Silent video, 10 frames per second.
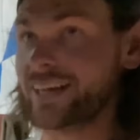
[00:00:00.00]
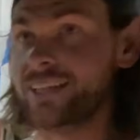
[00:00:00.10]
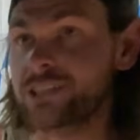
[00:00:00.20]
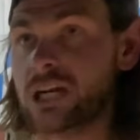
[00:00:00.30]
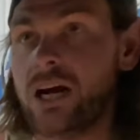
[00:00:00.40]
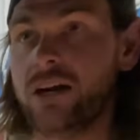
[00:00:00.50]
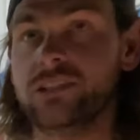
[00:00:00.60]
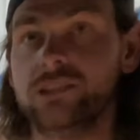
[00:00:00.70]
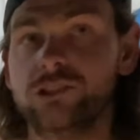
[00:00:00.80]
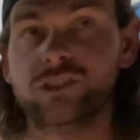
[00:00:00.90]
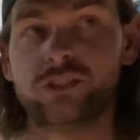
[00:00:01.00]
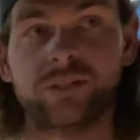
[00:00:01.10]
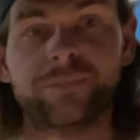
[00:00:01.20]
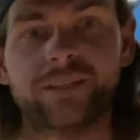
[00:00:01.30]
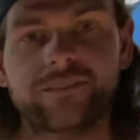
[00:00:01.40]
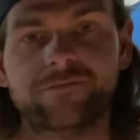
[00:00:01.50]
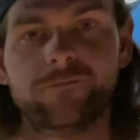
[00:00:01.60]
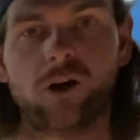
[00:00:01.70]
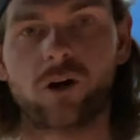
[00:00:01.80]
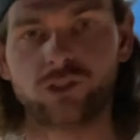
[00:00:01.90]
in this car is extremely
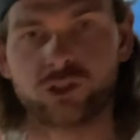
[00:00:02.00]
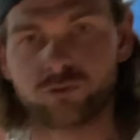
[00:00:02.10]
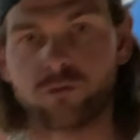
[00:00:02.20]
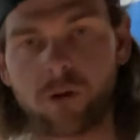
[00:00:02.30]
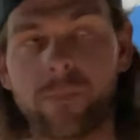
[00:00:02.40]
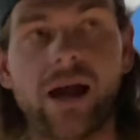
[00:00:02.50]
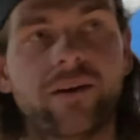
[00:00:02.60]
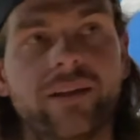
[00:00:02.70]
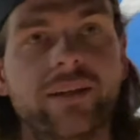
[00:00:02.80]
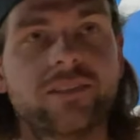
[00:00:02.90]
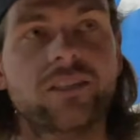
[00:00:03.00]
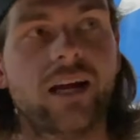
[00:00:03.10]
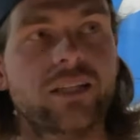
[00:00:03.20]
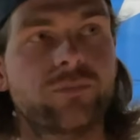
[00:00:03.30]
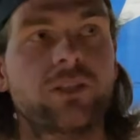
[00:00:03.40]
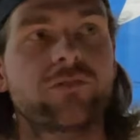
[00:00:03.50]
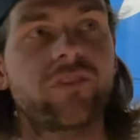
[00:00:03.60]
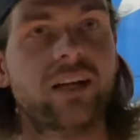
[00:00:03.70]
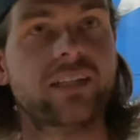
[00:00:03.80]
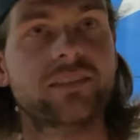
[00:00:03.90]
mounted. There's not as much
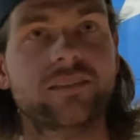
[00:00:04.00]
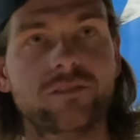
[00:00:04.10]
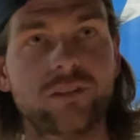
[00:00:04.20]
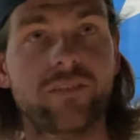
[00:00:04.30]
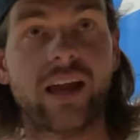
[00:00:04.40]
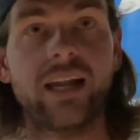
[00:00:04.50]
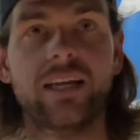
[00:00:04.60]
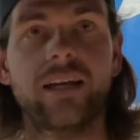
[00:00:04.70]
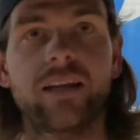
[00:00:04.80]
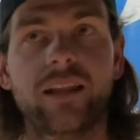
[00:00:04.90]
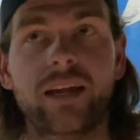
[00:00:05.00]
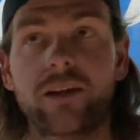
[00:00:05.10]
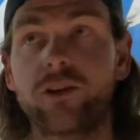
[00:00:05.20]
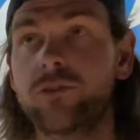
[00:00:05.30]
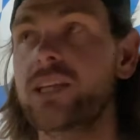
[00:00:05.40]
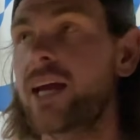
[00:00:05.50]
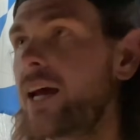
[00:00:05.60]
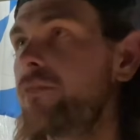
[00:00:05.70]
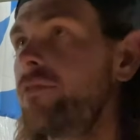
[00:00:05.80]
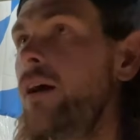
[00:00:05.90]
flex, if any, like it used to
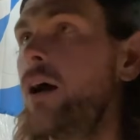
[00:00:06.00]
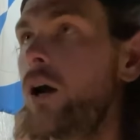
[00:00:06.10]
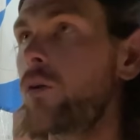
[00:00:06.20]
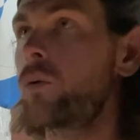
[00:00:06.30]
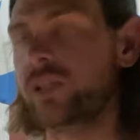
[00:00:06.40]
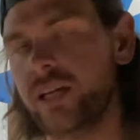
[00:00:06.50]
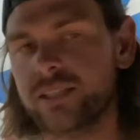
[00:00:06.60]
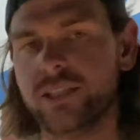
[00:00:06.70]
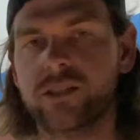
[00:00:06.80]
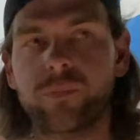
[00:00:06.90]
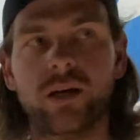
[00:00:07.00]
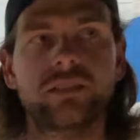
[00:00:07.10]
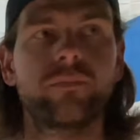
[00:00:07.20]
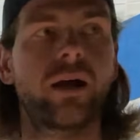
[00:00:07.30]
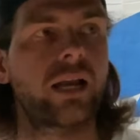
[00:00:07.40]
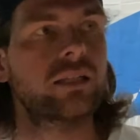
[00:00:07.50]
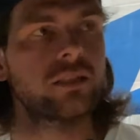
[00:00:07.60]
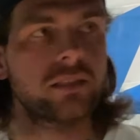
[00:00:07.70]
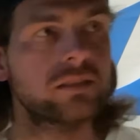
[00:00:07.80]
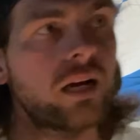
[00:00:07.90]
have, which has its plus and
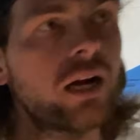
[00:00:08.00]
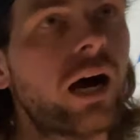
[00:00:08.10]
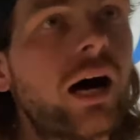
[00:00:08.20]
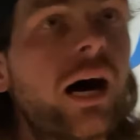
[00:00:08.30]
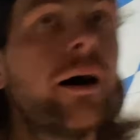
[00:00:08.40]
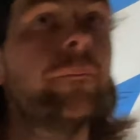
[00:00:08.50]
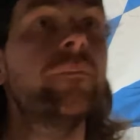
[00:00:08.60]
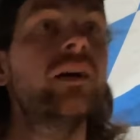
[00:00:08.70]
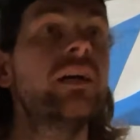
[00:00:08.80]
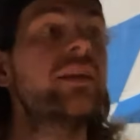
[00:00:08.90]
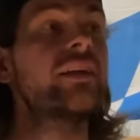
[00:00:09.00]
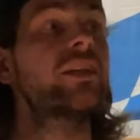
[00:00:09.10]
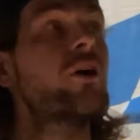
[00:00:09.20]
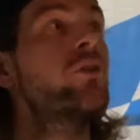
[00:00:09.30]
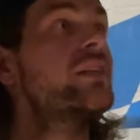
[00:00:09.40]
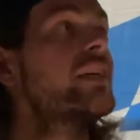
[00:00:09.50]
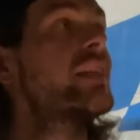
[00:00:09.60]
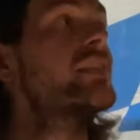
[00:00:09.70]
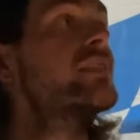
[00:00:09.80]
minuses. I think the only thing that's